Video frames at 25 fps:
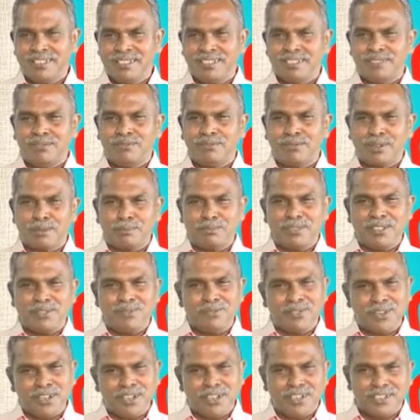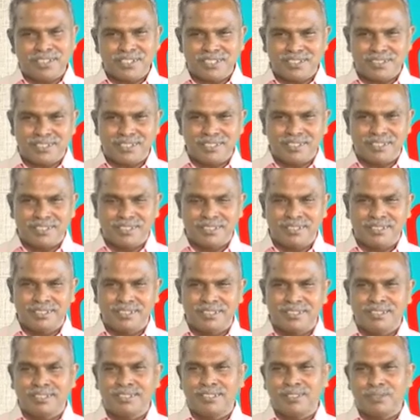from the past
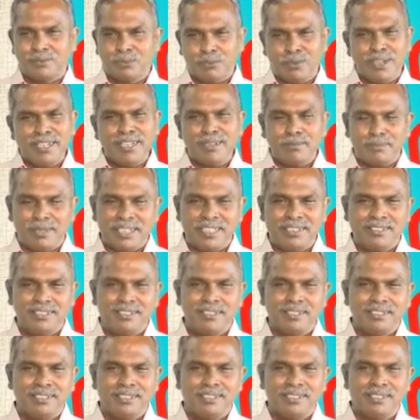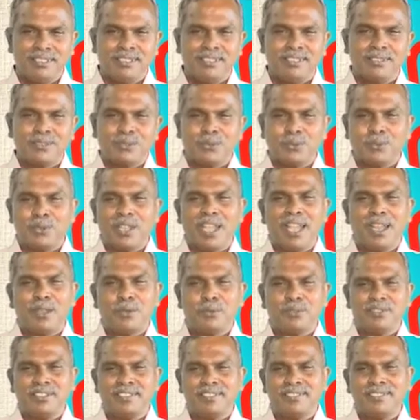1 month to
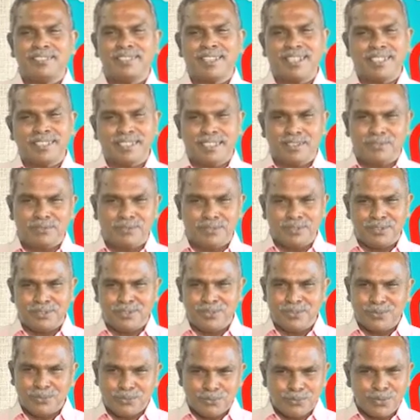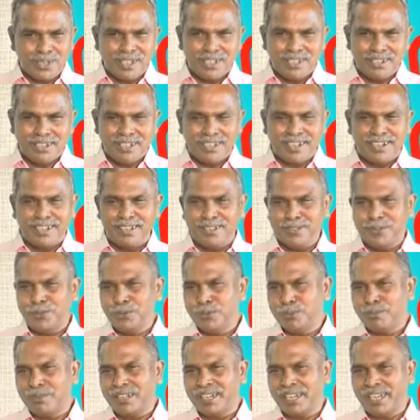have this colorful word and
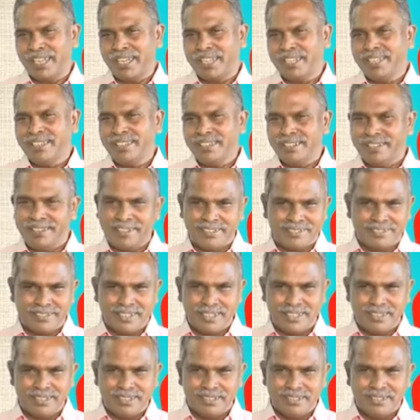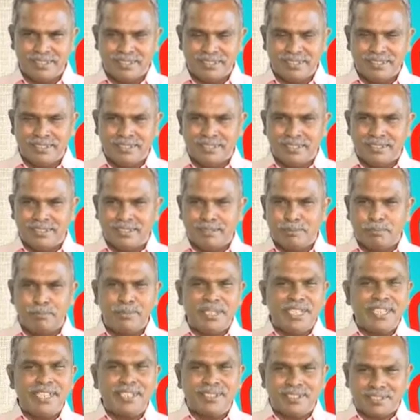human eye lesson
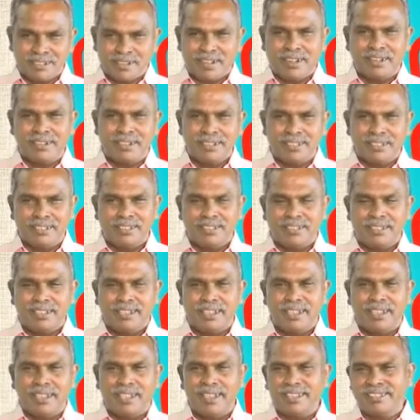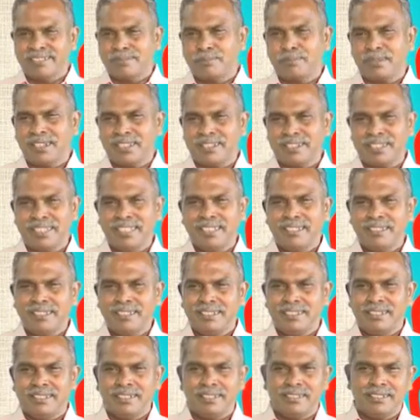being taught as per the
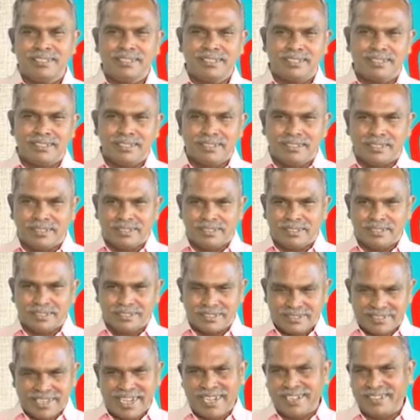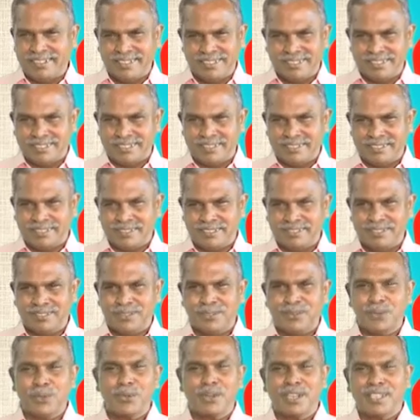standards.
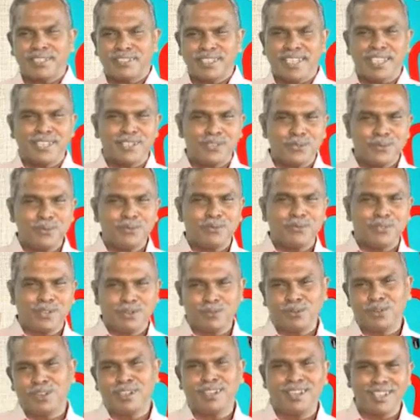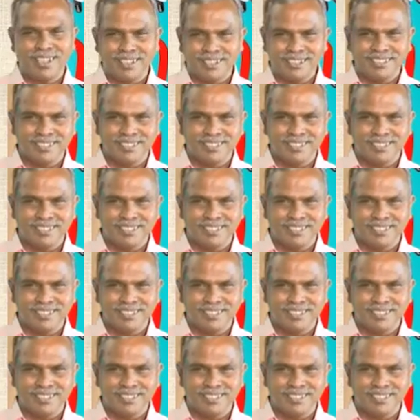Okay, thank you for one and all.